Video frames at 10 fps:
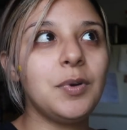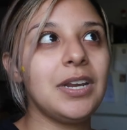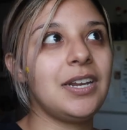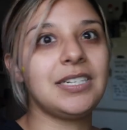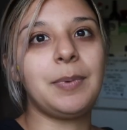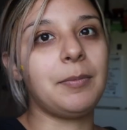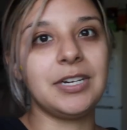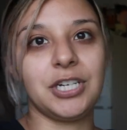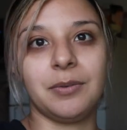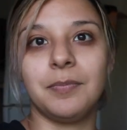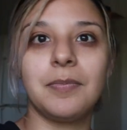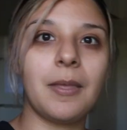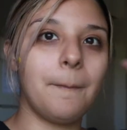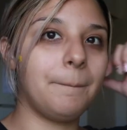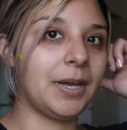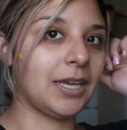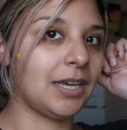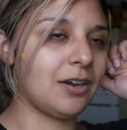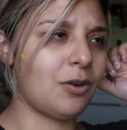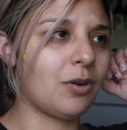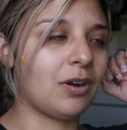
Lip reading: know what it is about my gym. But